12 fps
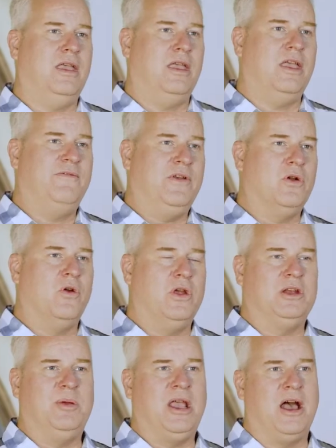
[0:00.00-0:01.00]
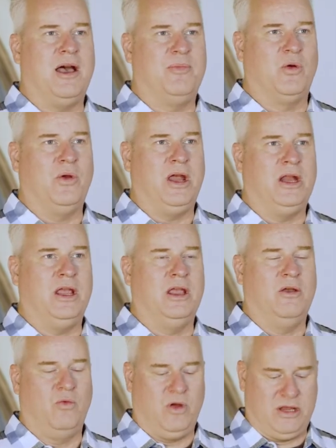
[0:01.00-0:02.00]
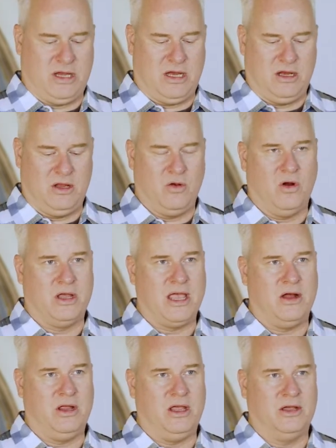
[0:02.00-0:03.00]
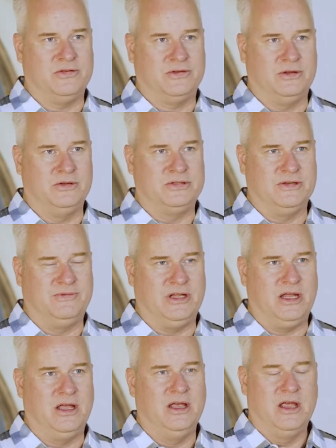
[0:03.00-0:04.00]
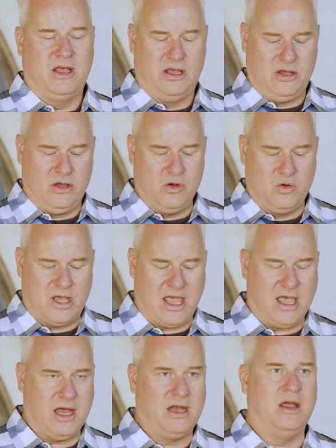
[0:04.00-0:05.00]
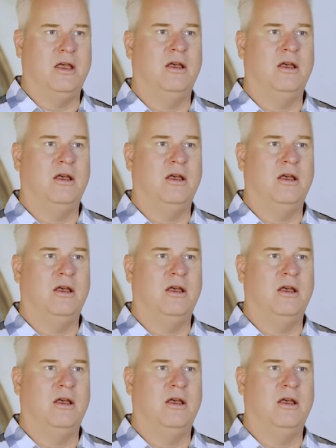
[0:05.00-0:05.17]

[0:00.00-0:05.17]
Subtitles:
If you're going to be operating within your county exclusively, you can